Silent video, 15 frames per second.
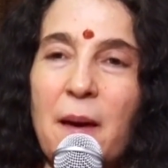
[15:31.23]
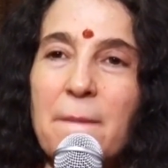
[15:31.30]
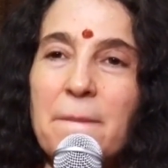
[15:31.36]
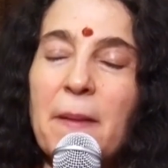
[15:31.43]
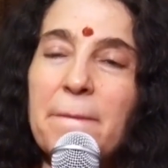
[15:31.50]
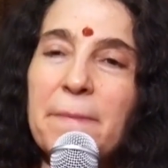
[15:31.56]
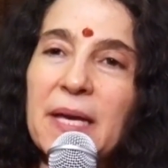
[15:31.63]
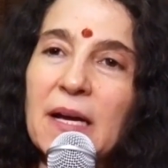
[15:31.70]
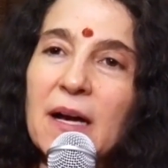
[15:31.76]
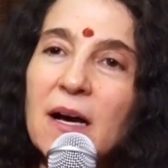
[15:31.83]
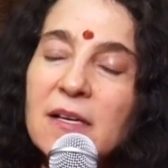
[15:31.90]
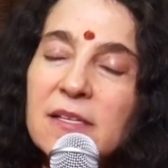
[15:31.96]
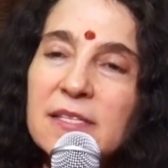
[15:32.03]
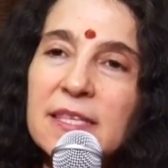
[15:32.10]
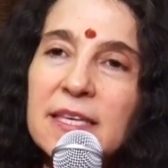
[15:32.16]
But
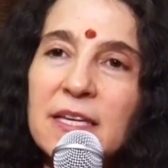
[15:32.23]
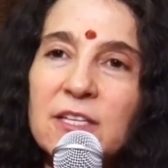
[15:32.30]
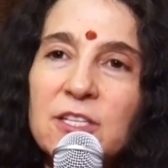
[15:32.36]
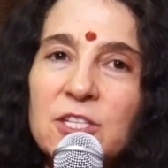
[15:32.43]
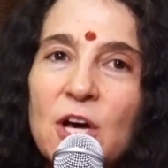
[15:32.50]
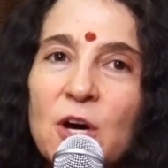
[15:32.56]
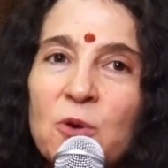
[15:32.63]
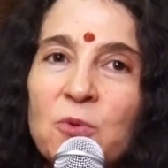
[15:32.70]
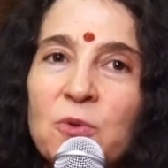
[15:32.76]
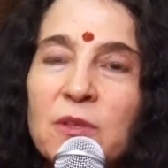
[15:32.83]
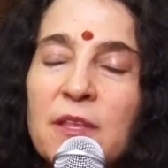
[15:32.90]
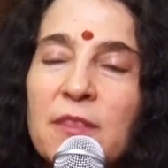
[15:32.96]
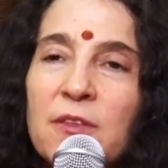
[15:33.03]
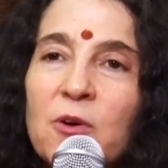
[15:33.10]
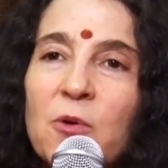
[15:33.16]
because they don't,
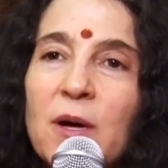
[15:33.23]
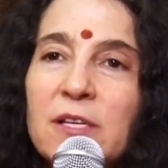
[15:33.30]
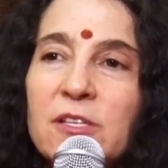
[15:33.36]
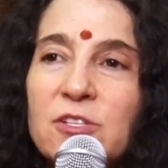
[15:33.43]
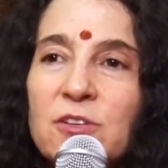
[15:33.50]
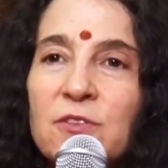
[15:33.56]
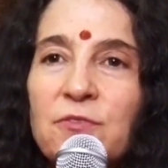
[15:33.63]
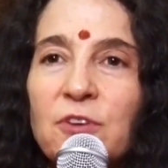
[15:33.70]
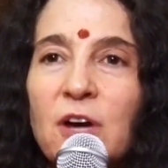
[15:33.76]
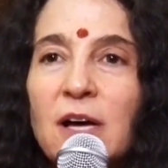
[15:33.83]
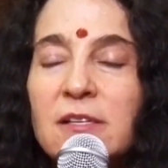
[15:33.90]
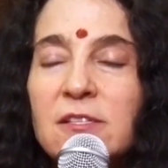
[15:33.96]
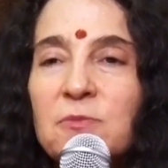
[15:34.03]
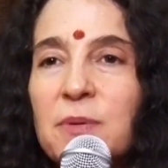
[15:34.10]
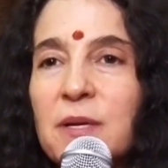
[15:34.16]
then the question for
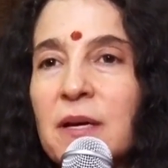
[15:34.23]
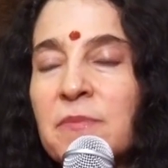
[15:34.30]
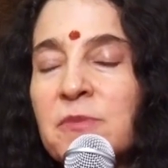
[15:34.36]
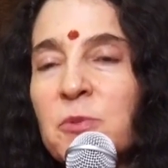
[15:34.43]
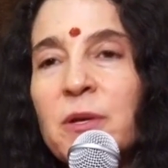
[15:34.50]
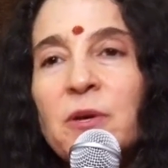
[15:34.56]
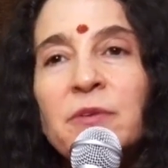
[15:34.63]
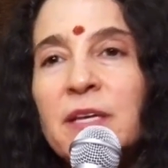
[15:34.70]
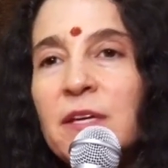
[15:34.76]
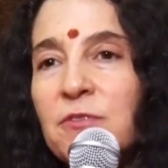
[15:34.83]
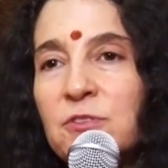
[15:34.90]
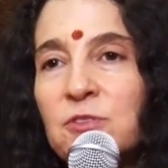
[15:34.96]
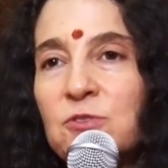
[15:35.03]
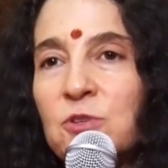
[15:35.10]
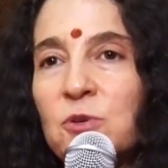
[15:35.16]
us becomes, we only have
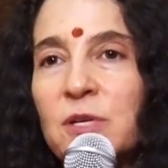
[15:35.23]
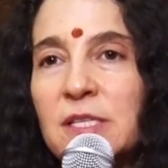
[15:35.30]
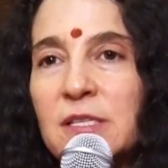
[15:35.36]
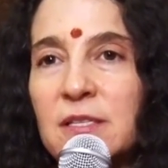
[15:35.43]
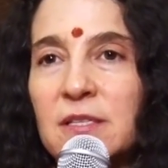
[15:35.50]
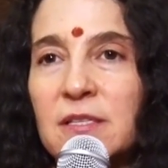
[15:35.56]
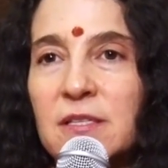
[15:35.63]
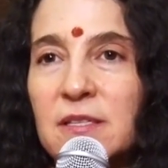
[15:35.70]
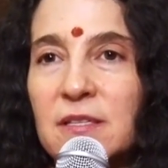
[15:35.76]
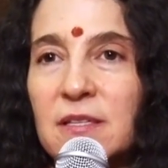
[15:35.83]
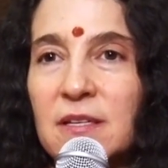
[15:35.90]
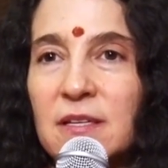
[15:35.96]
two choices.